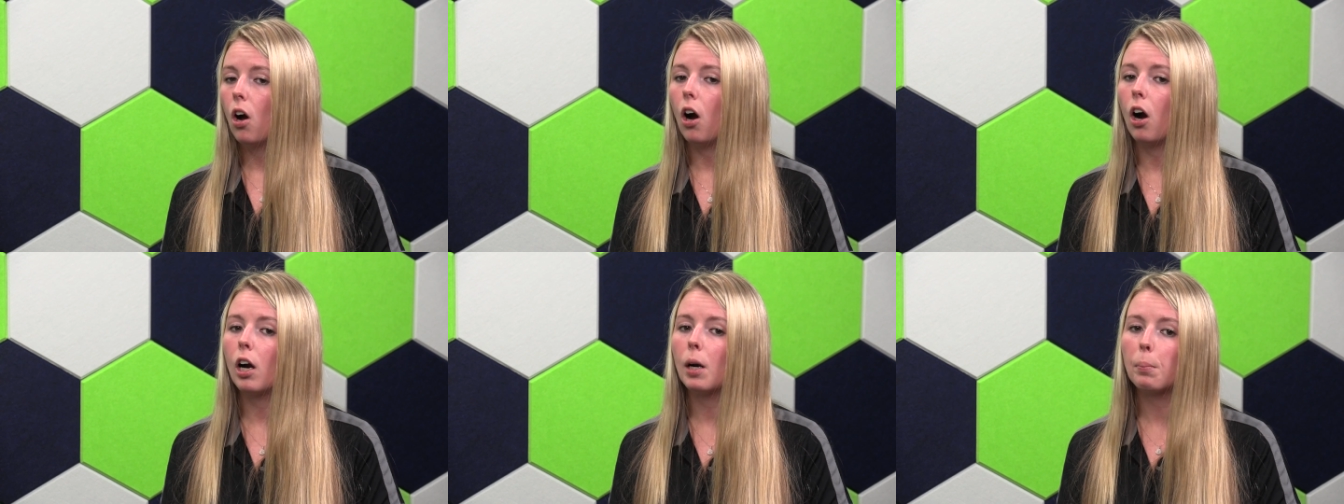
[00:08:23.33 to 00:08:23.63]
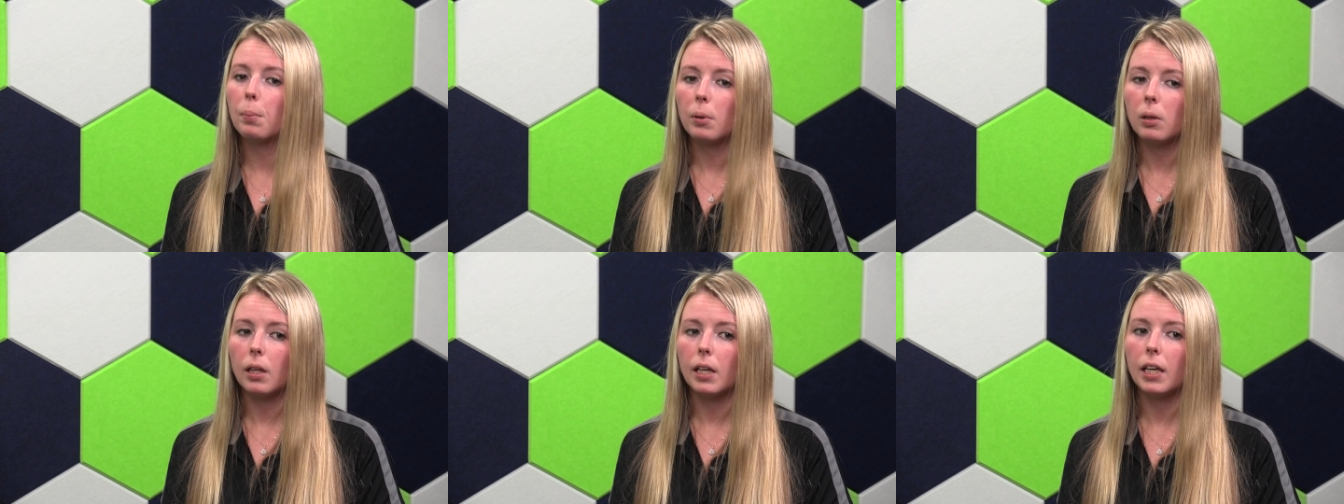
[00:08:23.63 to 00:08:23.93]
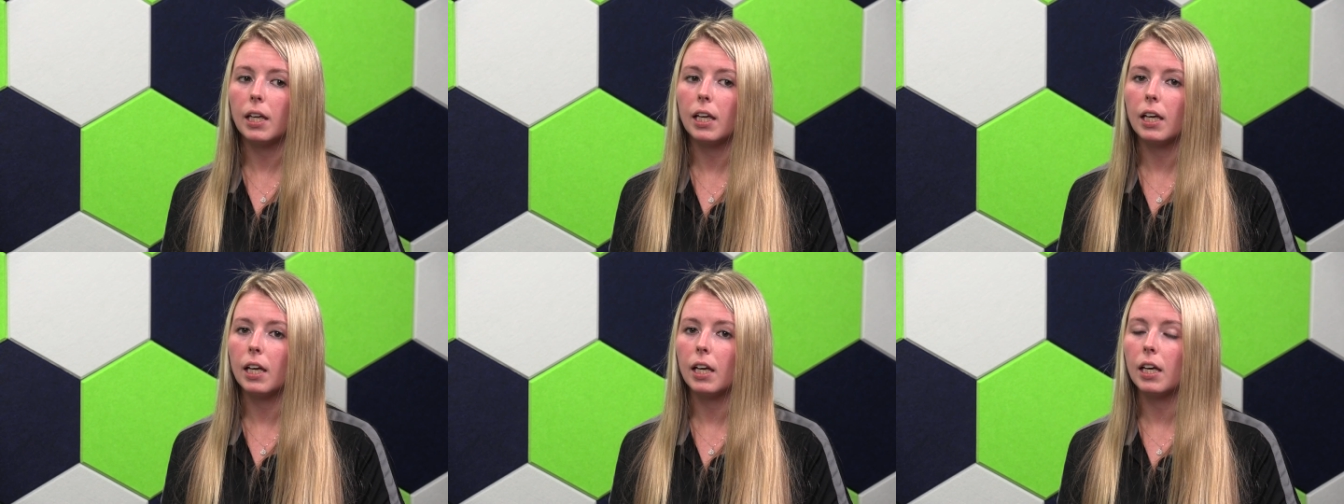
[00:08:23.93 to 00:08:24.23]
our
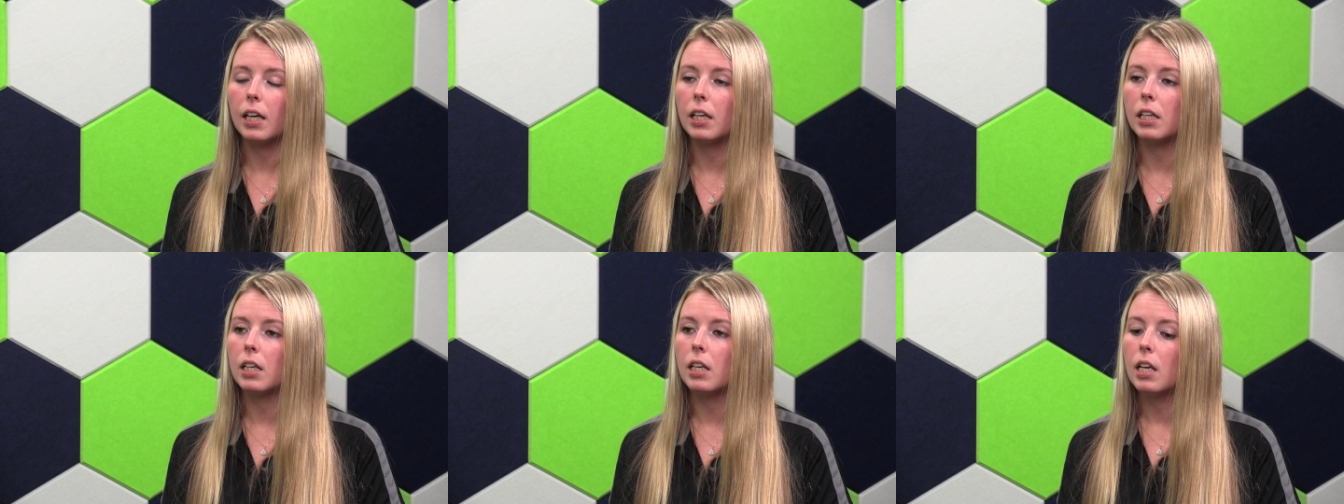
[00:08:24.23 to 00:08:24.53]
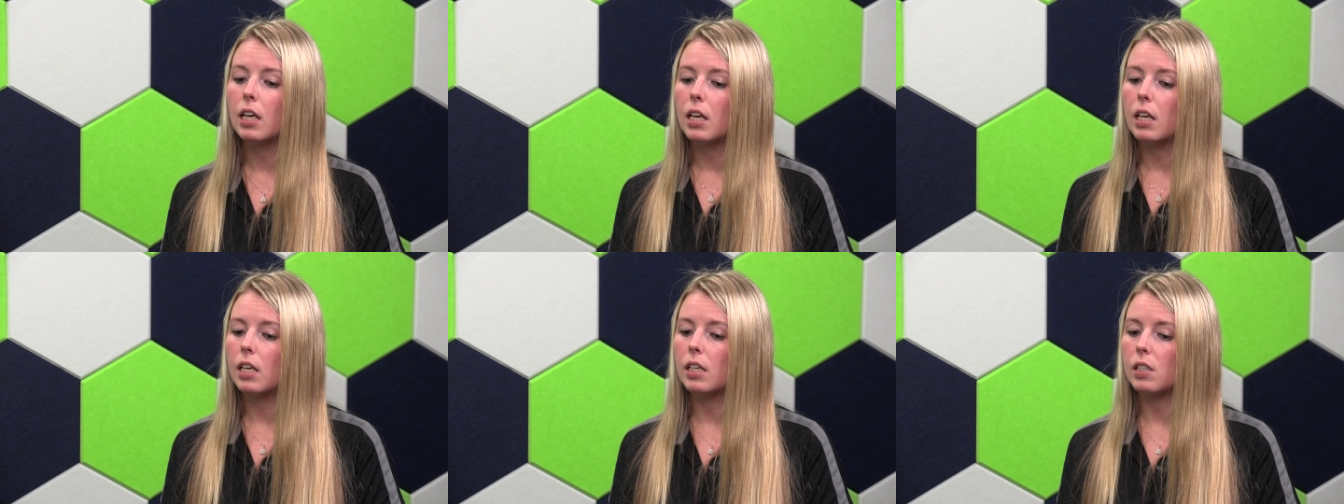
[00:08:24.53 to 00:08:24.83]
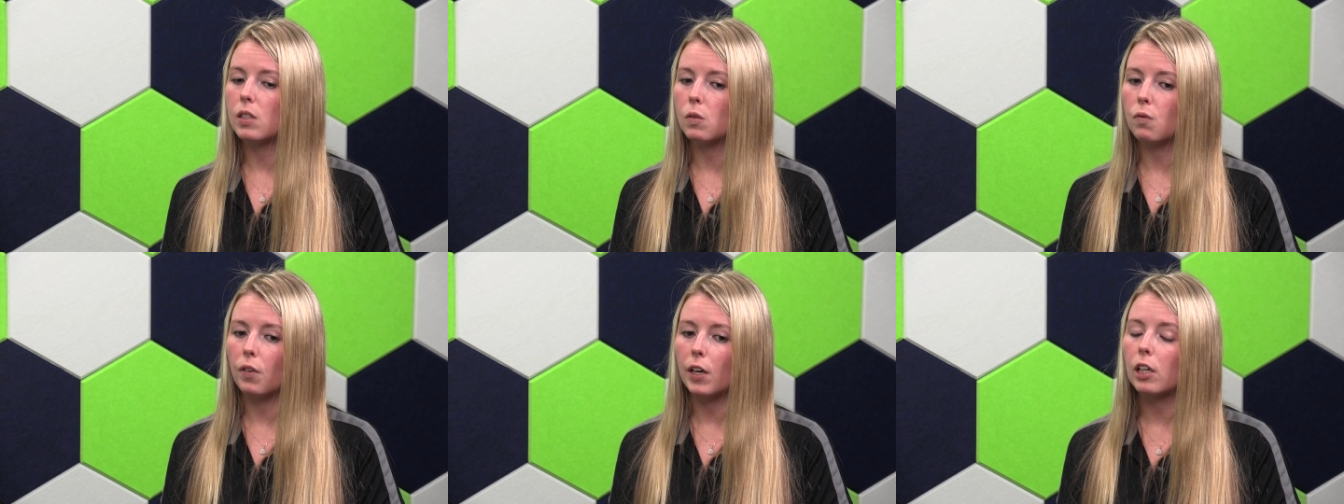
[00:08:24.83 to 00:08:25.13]
plan
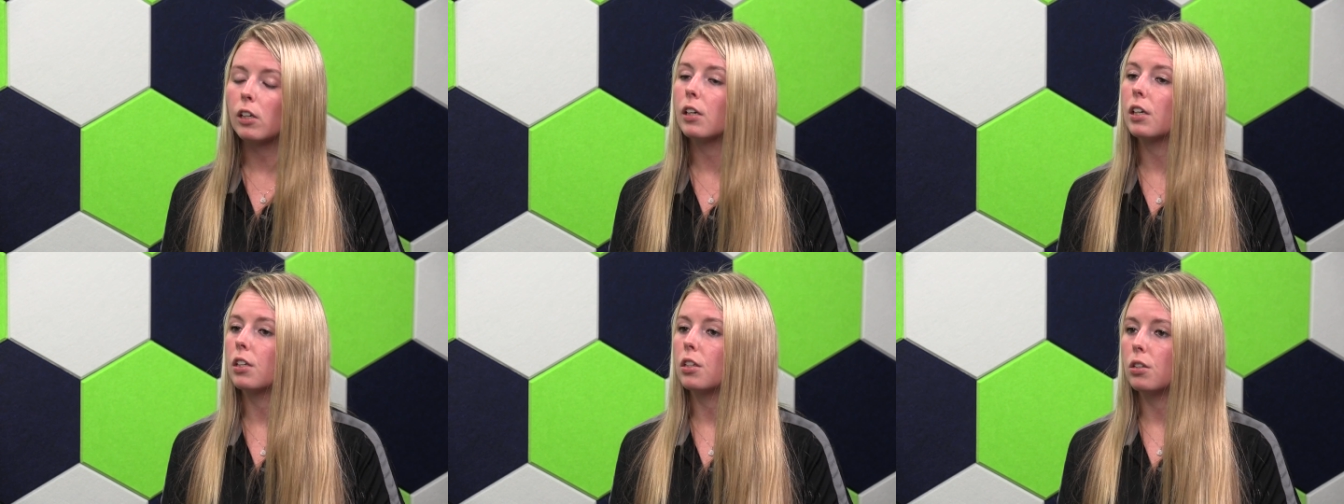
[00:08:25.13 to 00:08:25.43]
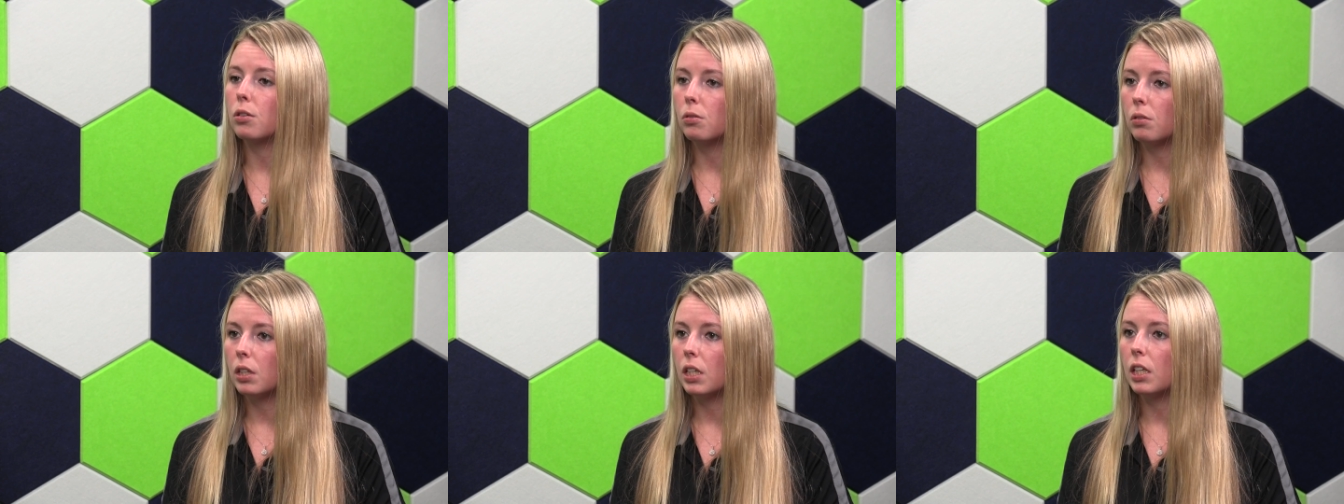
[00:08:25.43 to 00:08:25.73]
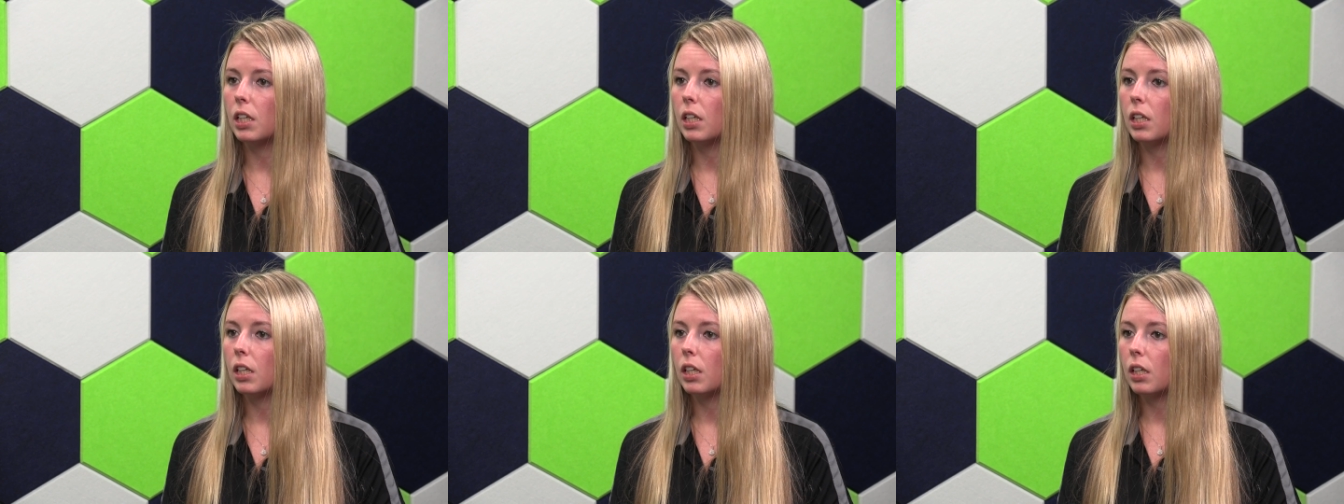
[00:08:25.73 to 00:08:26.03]
is very
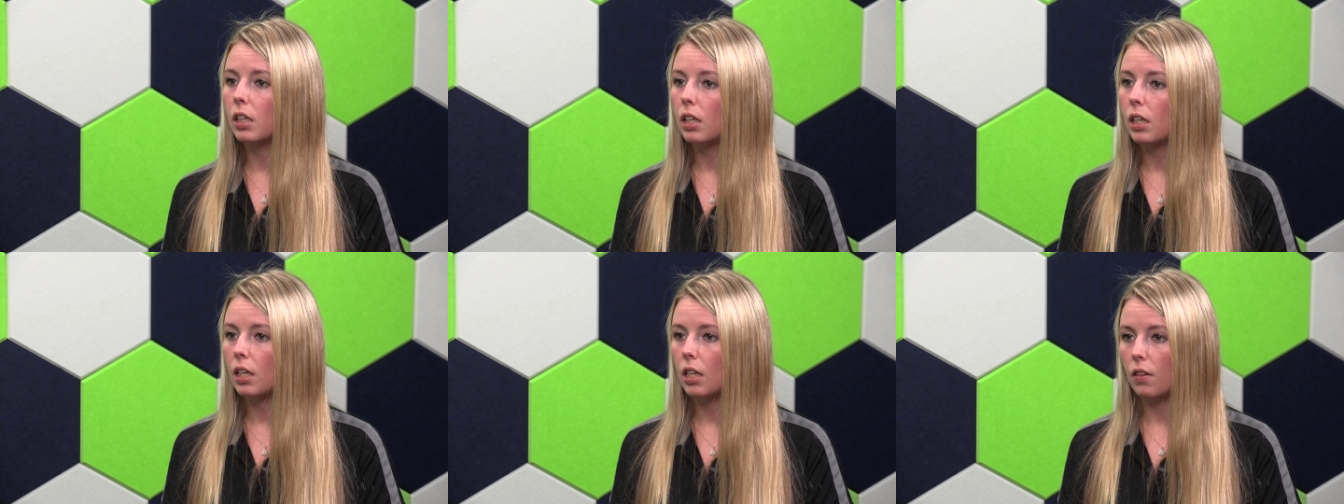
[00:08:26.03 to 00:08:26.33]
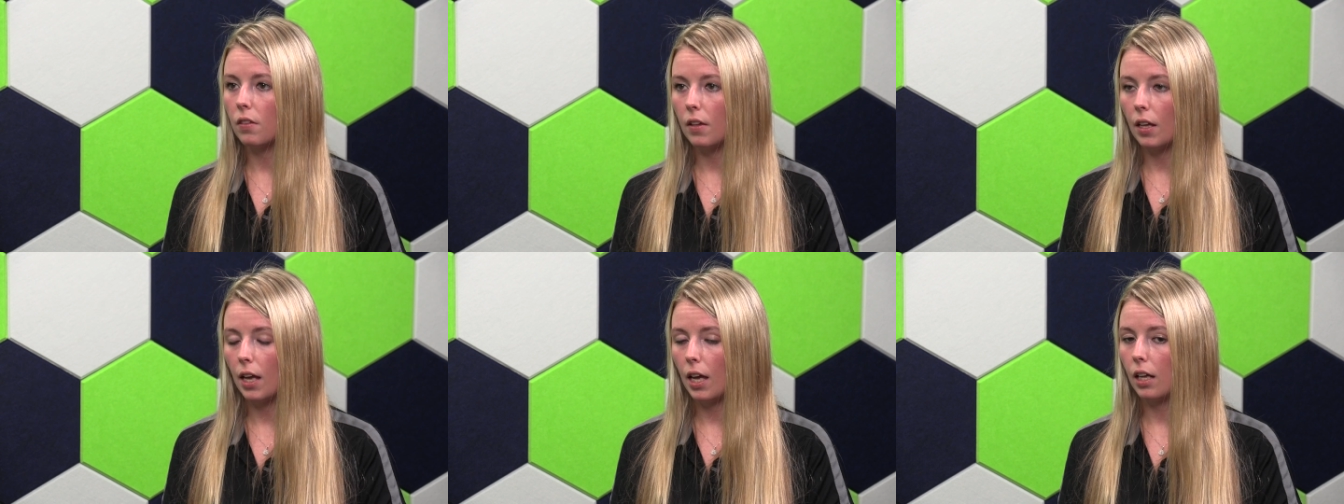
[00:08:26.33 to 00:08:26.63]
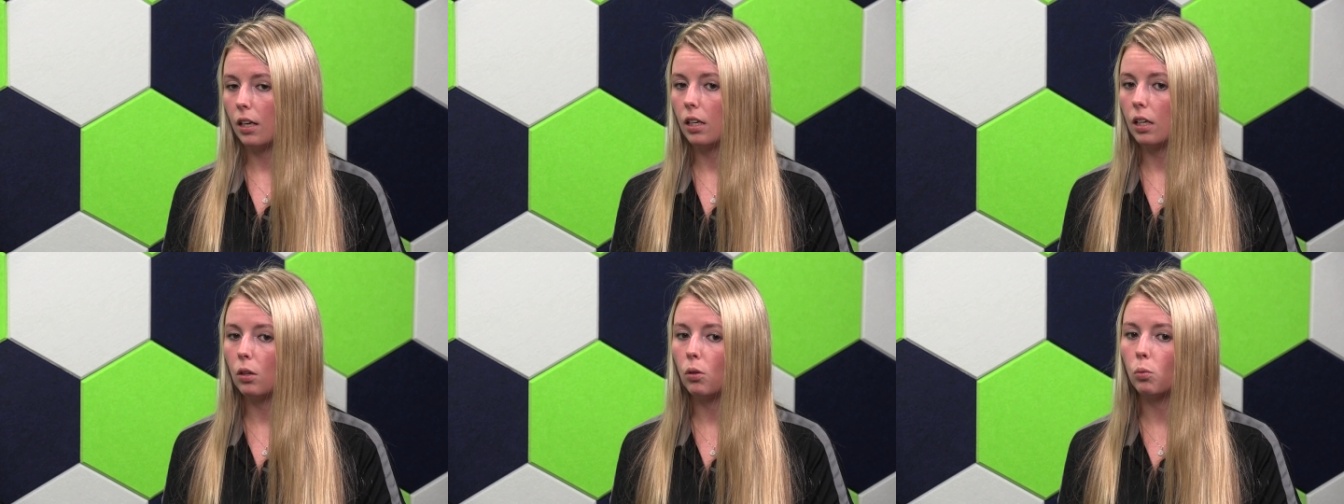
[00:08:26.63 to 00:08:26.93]
unique in
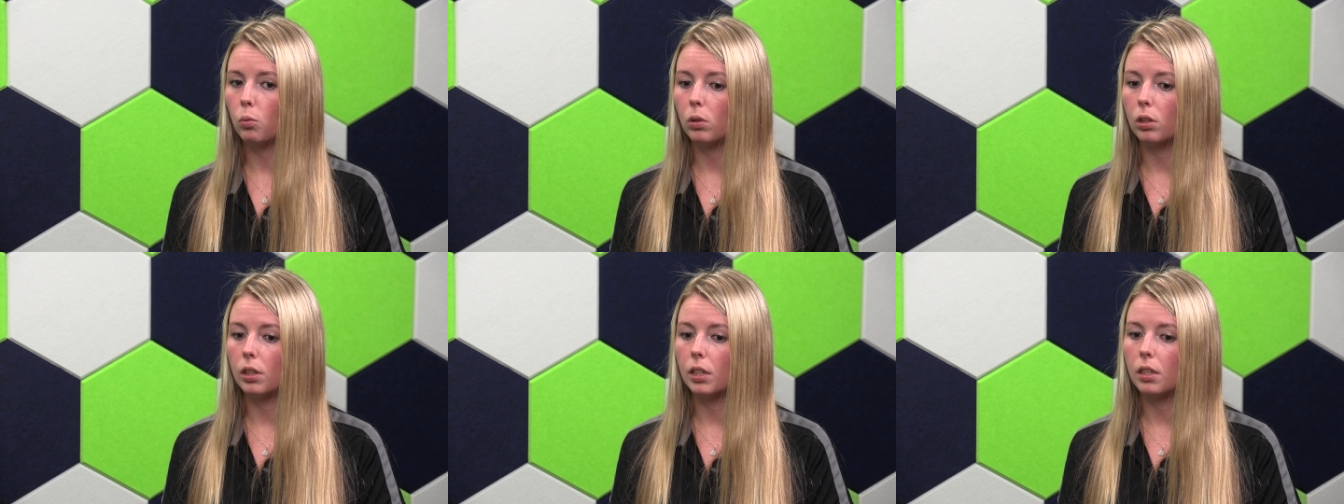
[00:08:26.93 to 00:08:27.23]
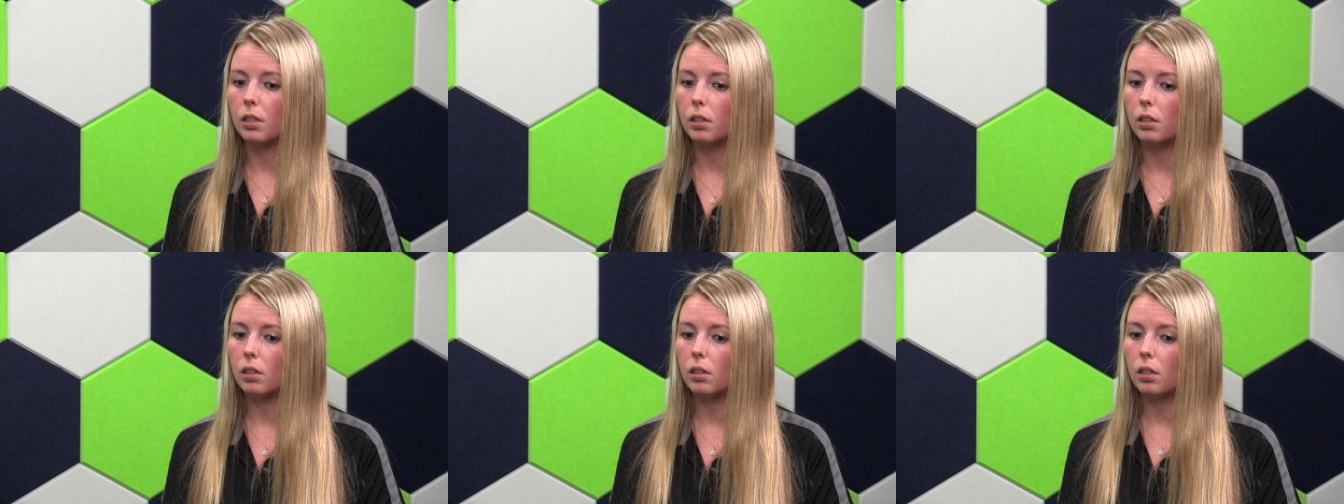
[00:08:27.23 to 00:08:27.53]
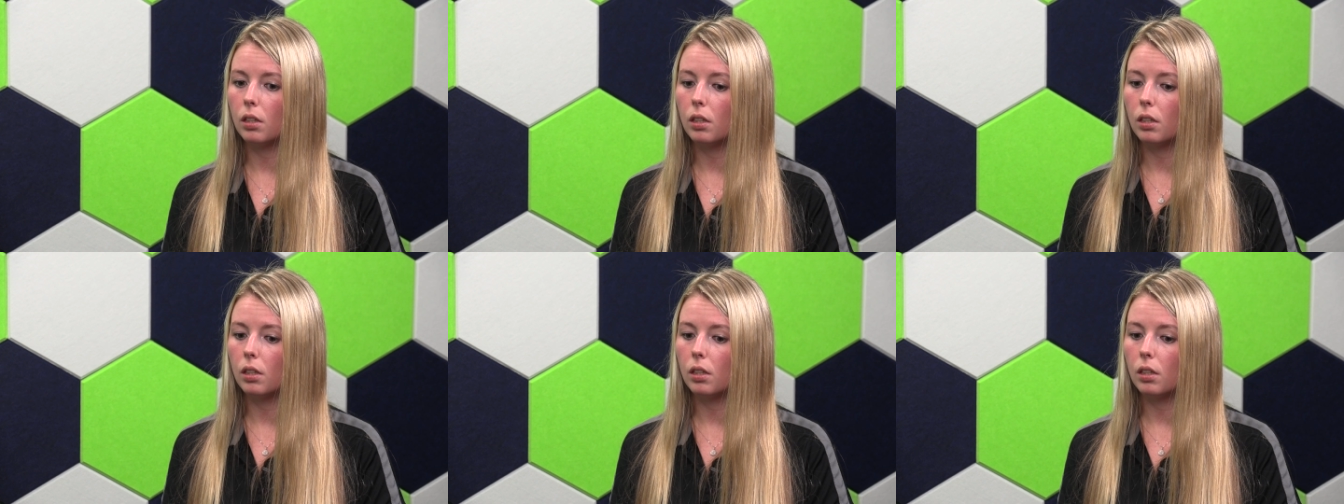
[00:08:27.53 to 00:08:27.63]
that it would